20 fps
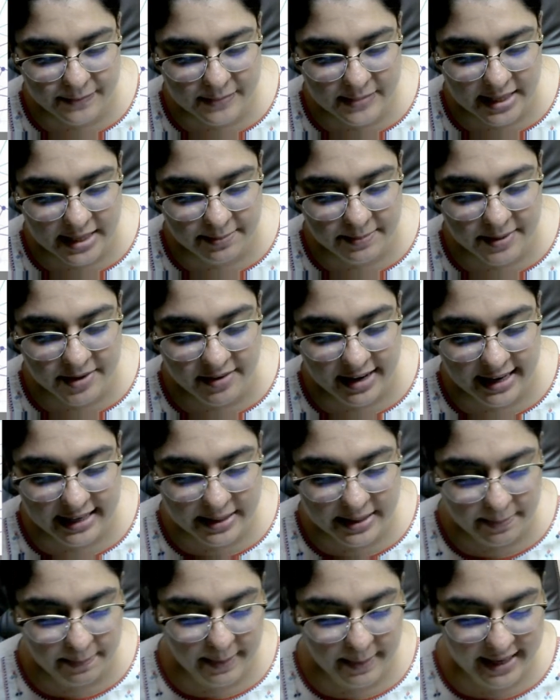Let me
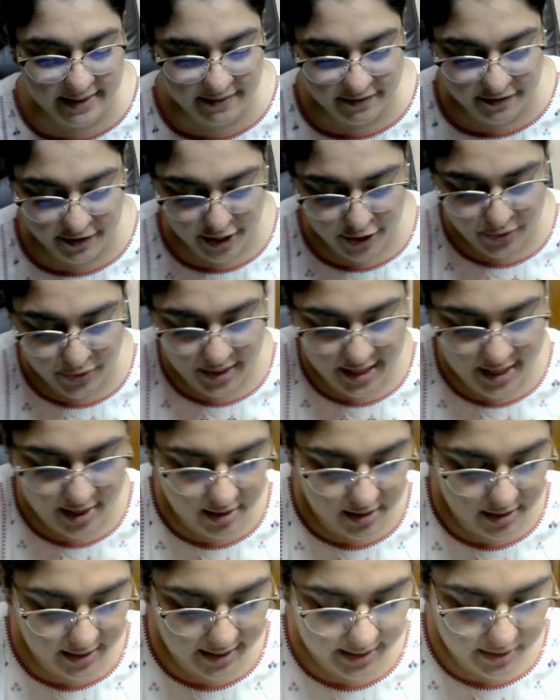write the pin for you
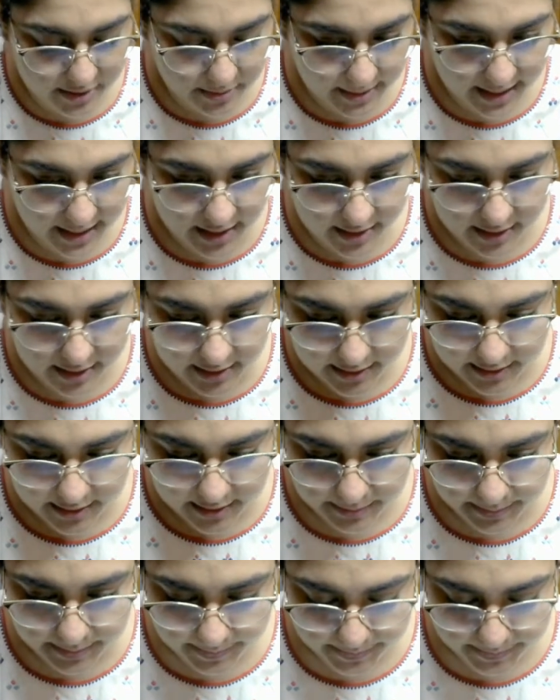here as well.